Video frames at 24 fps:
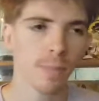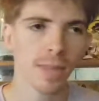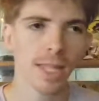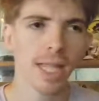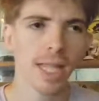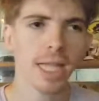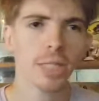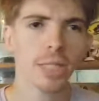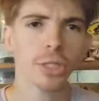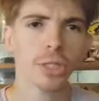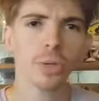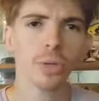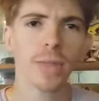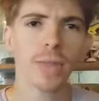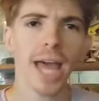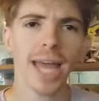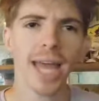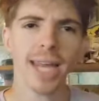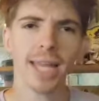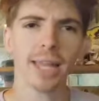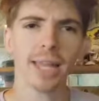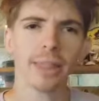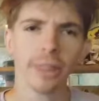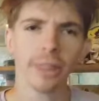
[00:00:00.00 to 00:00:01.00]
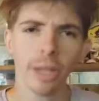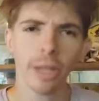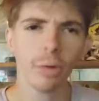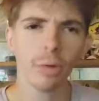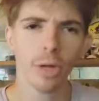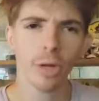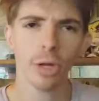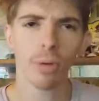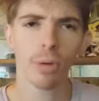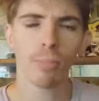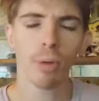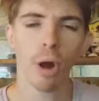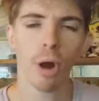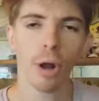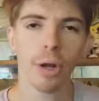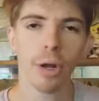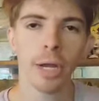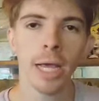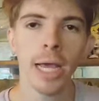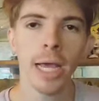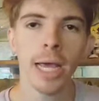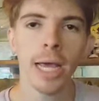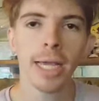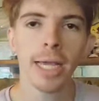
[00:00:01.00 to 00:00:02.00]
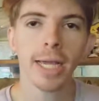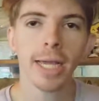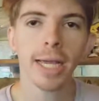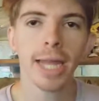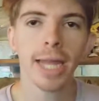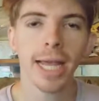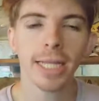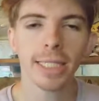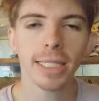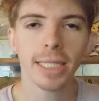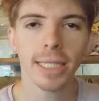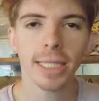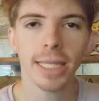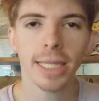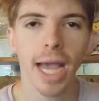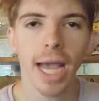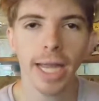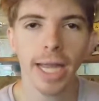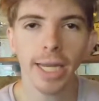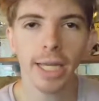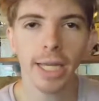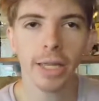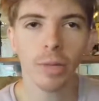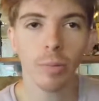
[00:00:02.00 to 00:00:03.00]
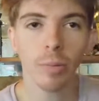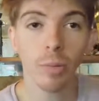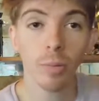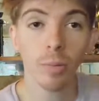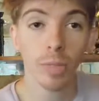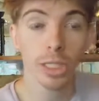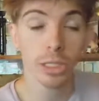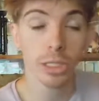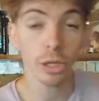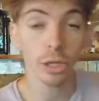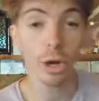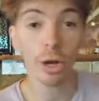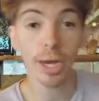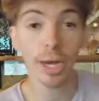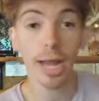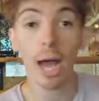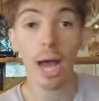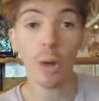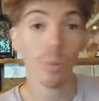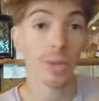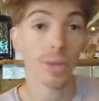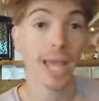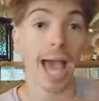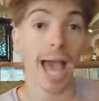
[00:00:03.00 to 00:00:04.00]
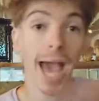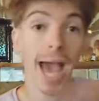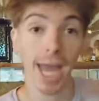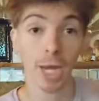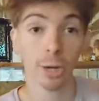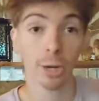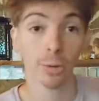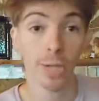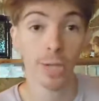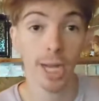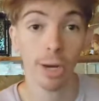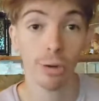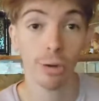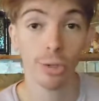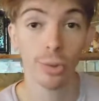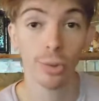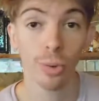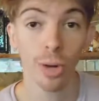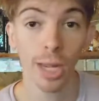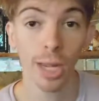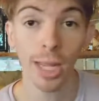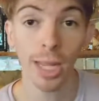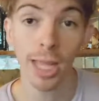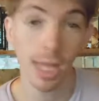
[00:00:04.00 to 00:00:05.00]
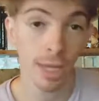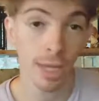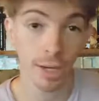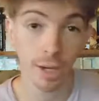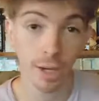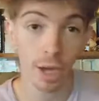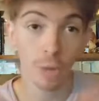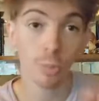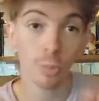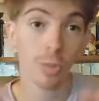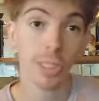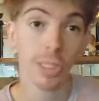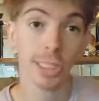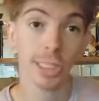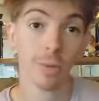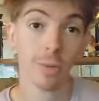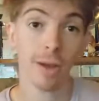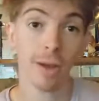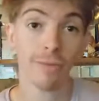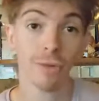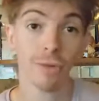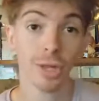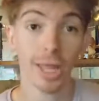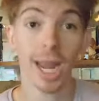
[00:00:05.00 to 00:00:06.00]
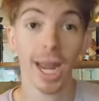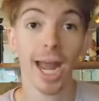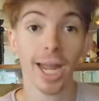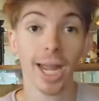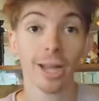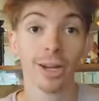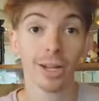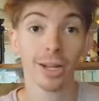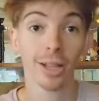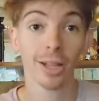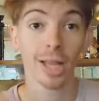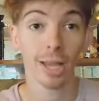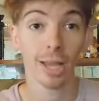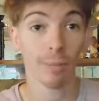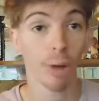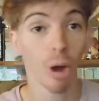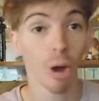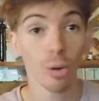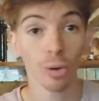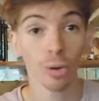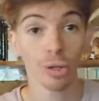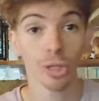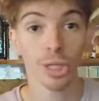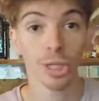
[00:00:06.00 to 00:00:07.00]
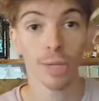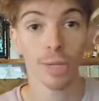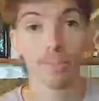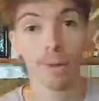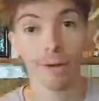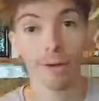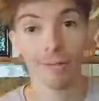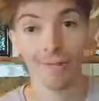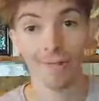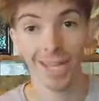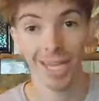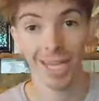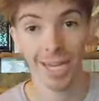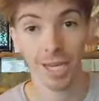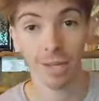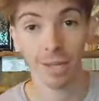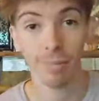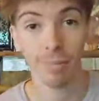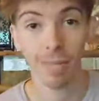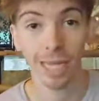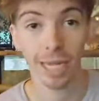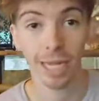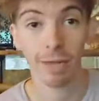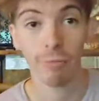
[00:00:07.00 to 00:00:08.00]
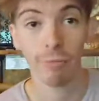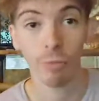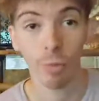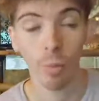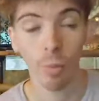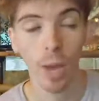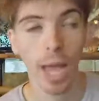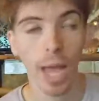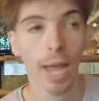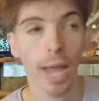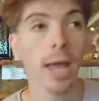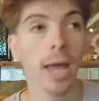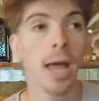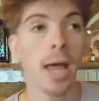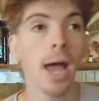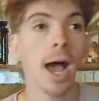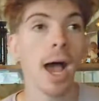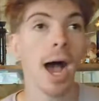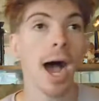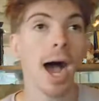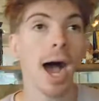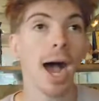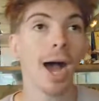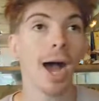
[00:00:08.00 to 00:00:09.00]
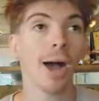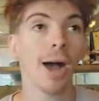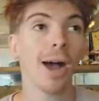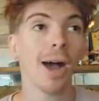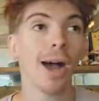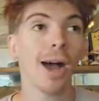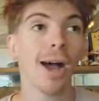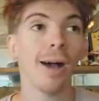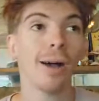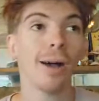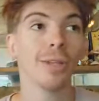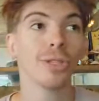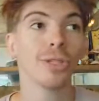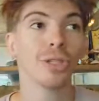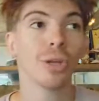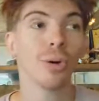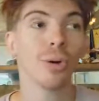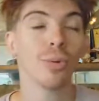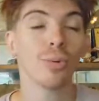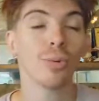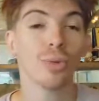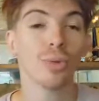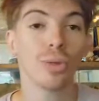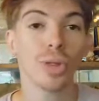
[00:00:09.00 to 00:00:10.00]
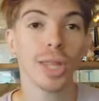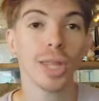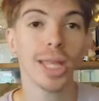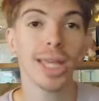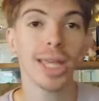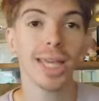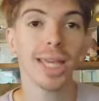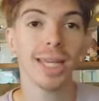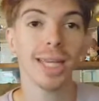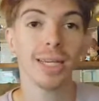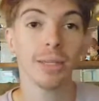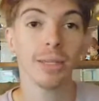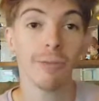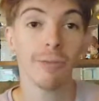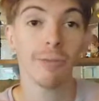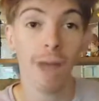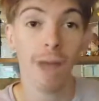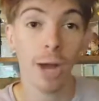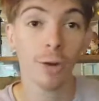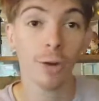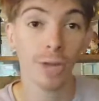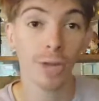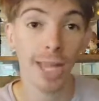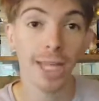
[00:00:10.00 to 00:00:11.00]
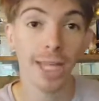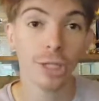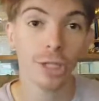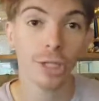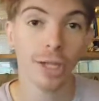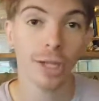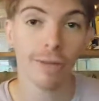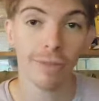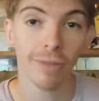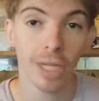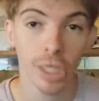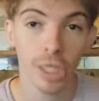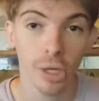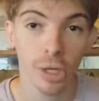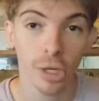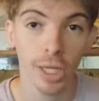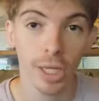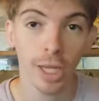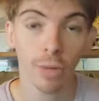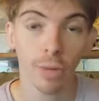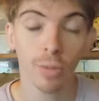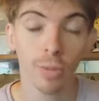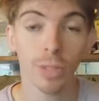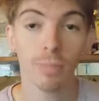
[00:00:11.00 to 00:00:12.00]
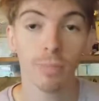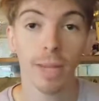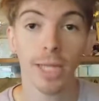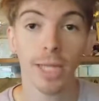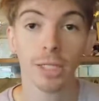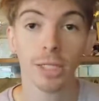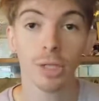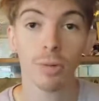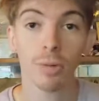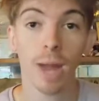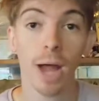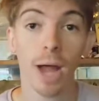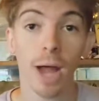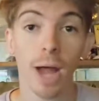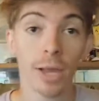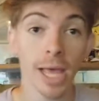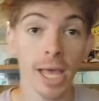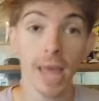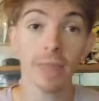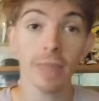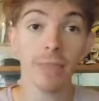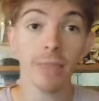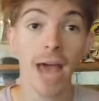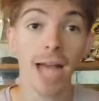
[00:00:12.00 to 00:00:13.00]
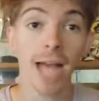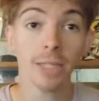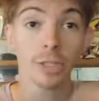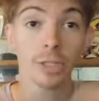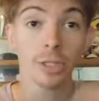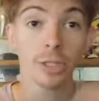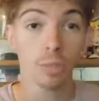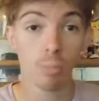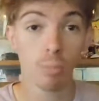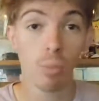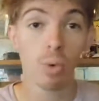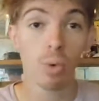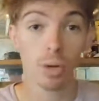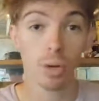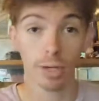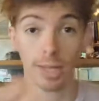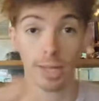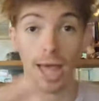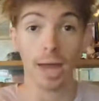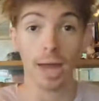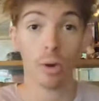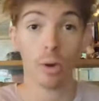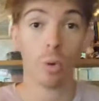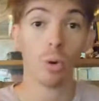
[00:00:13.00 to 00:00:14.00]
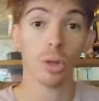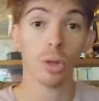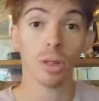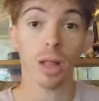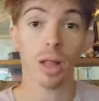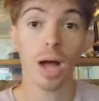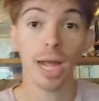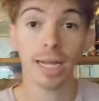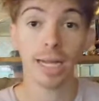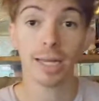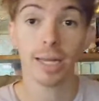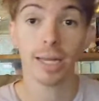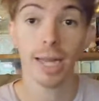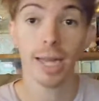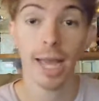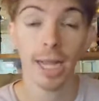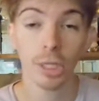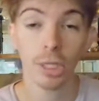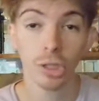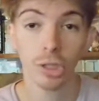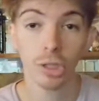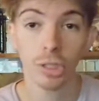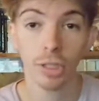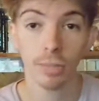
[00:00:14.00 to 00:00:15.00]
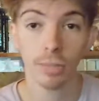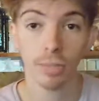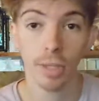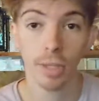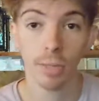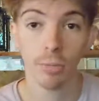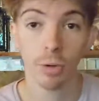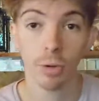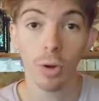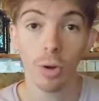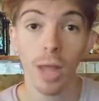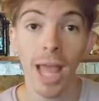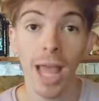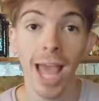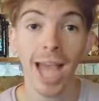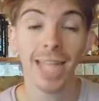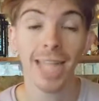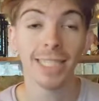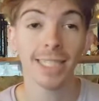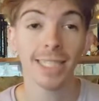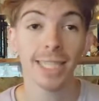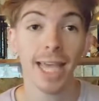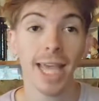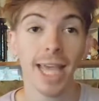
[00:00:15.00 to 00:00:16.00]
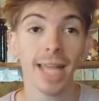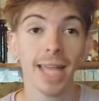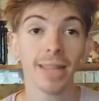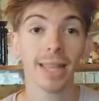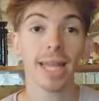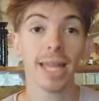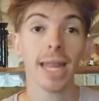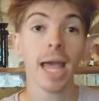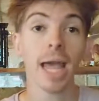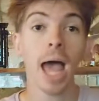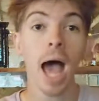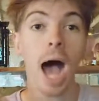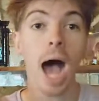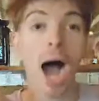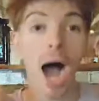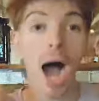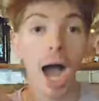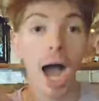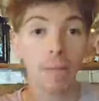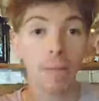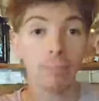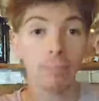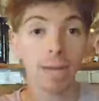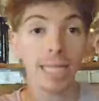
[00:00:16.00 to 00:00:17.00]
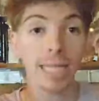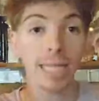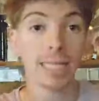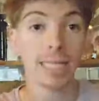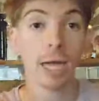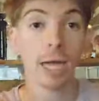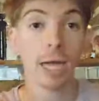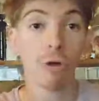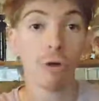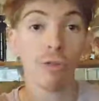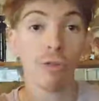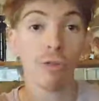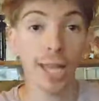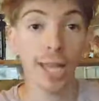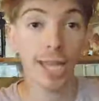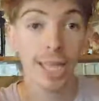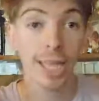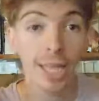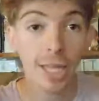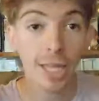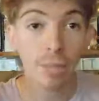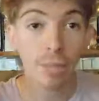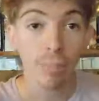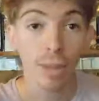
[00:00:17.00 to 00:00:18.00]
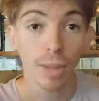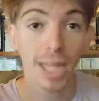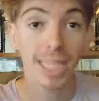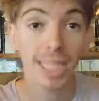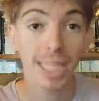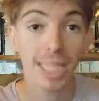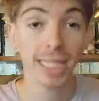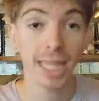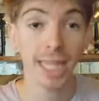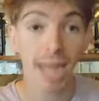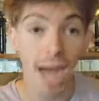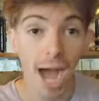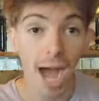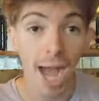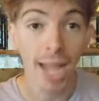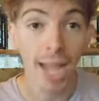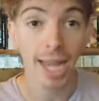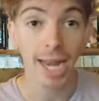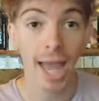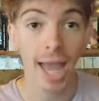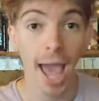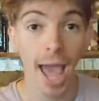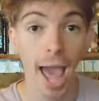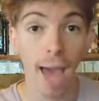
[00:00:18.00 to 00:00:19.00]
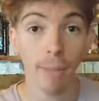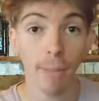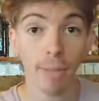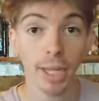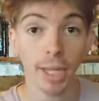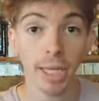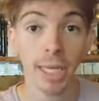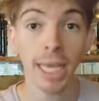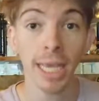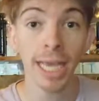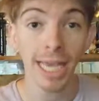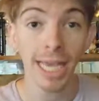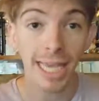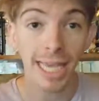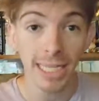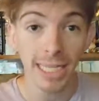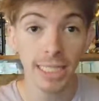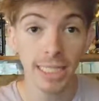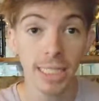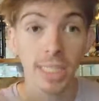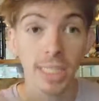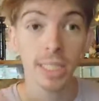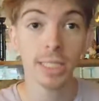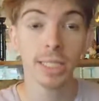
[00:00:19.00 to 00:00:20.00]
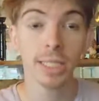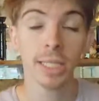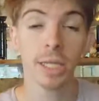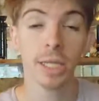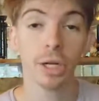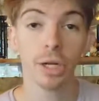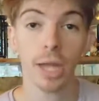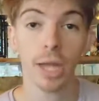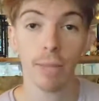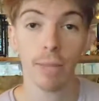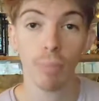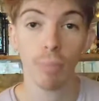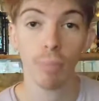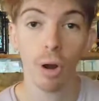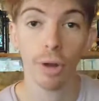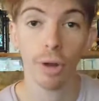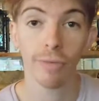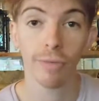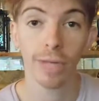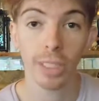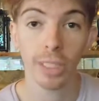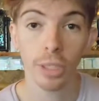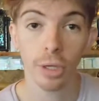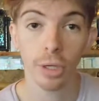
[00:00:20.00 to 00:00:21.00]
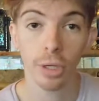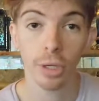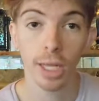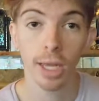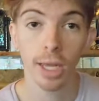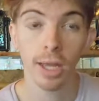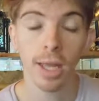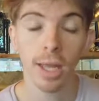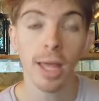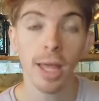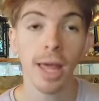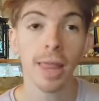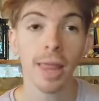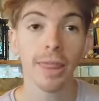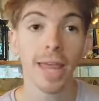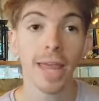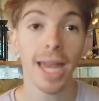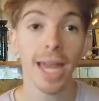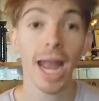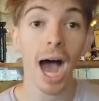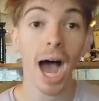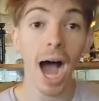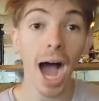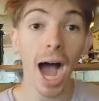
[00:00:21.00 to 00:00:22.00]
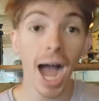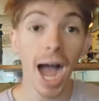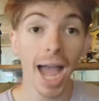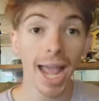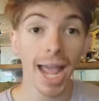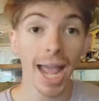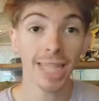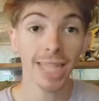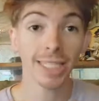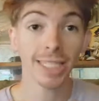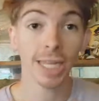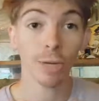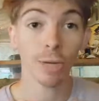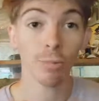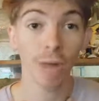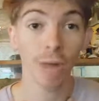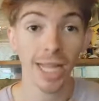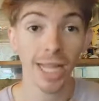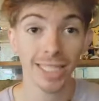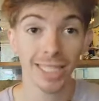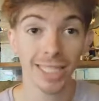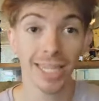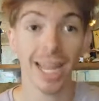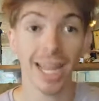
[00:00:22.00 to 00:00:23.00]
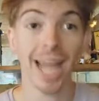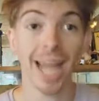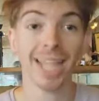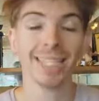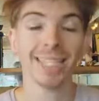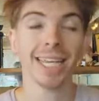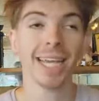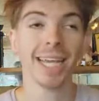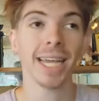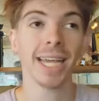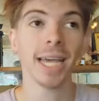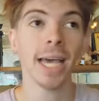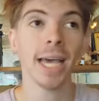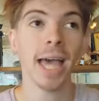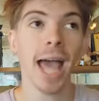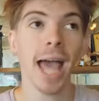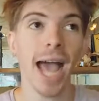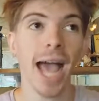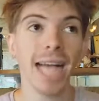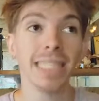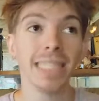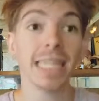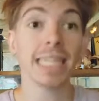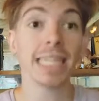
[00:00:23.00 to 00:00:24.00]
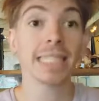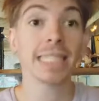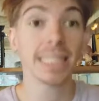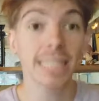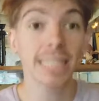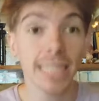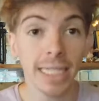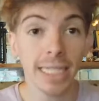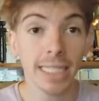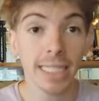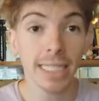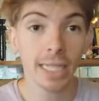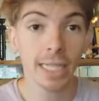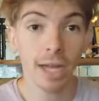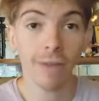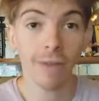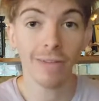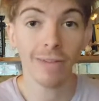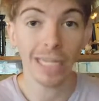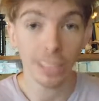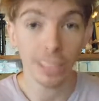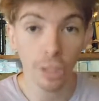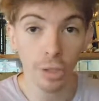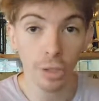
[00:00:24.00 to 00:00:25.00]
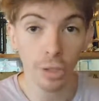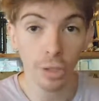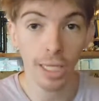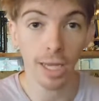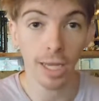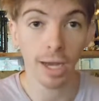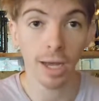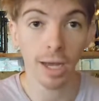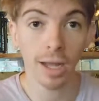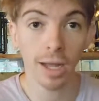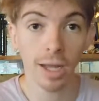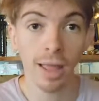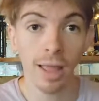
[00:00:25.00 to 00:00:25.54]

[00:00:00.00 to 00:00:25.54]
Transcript: And so that ethereal part connects to the idea that when we started out, we had no territory, none whatsoever that I could claim ownership of in any meaningful way. Uh, so the foundation of Aeternia was based around that support, that online connection to people, and saying that I myself and any place that I inhabit is considered a part of Aeternia. That I, as a resident, as a as a citizen of Aeternia,